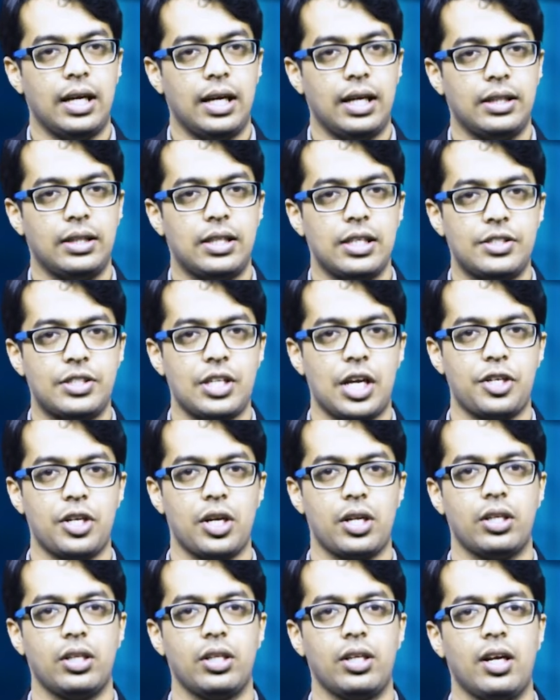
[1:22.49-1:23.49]
In this
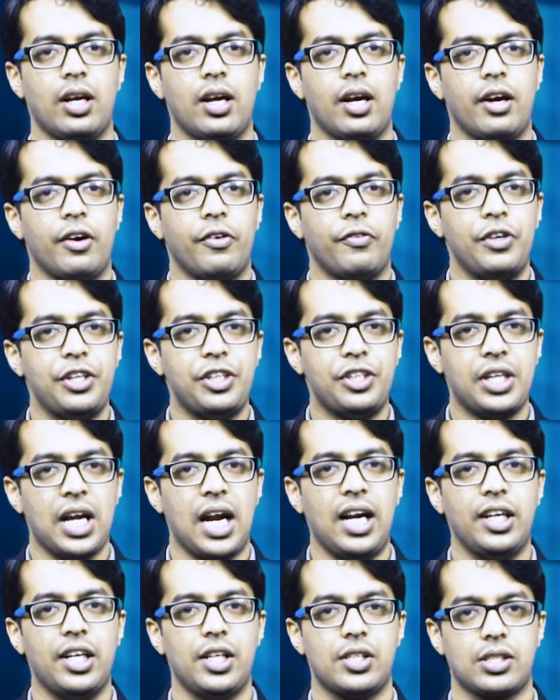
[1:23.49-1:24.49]
session, we
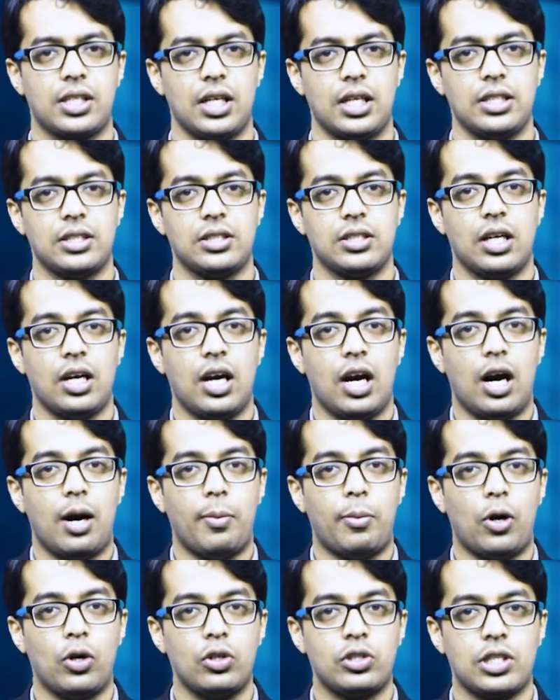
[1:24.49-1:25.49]
shall discuss
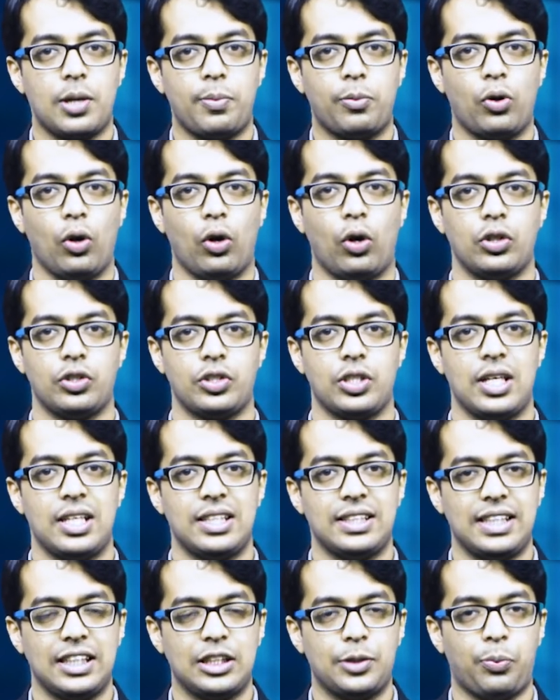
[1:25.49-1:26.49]
about subclause
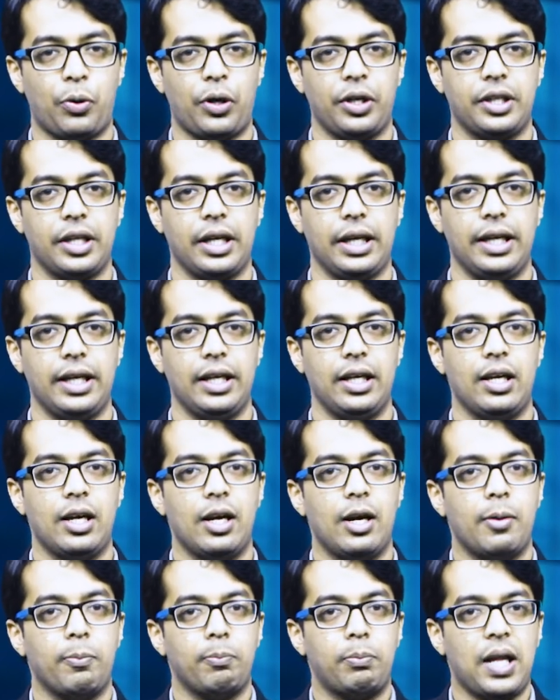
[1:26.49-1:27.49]
6.3,
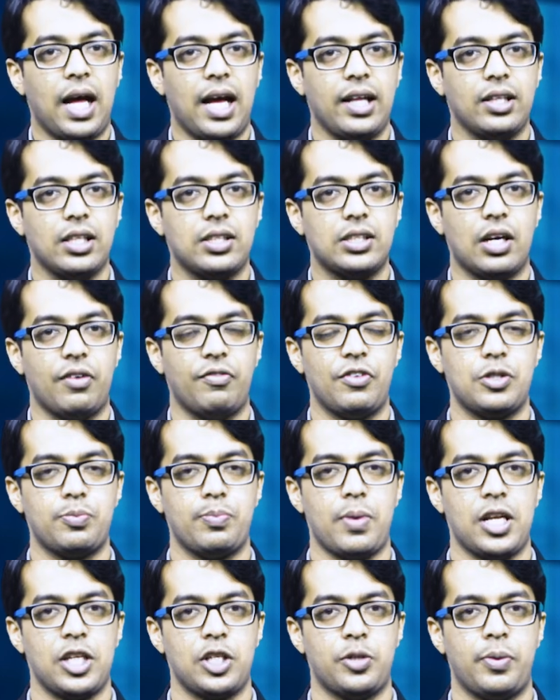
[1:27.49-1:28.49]
plan the service
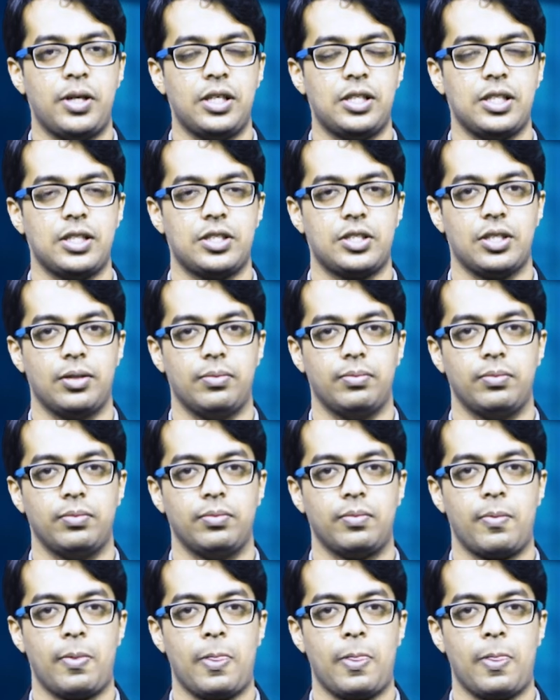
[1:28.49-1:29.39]
management system.